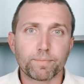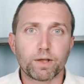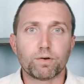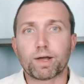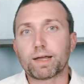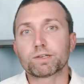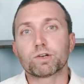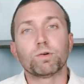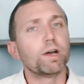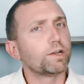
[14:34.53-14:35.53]
Okay,
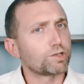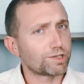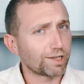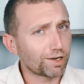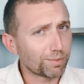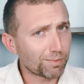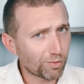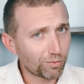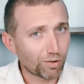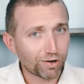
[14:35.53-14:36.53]
so just a little bit
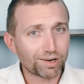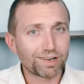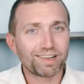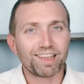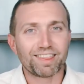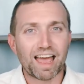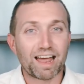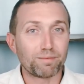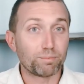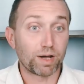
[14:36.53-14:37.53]
more work in
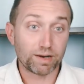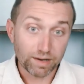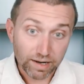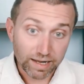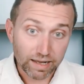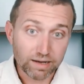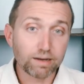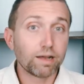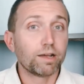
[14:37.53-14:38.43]
that, but again,